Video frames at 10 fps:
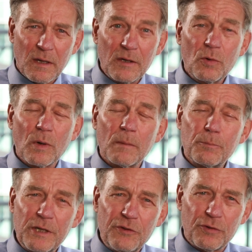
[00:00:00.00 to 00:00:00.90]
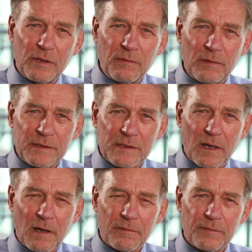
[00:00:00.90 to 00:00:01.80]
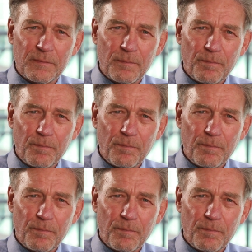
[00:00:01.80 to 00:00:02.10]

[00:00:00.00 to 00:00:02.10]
and who are appreciative of staff.